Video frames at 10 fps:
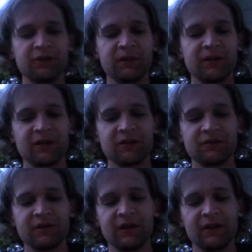based off
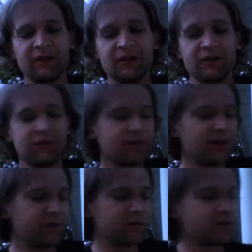of a
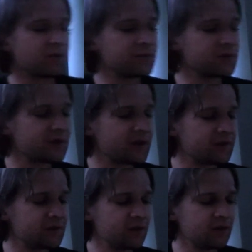ceramic sculpture that I've
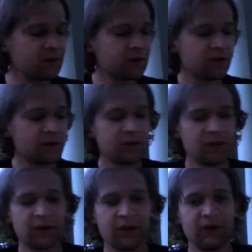seen.
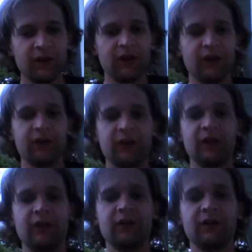And
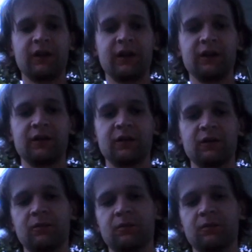they look like so.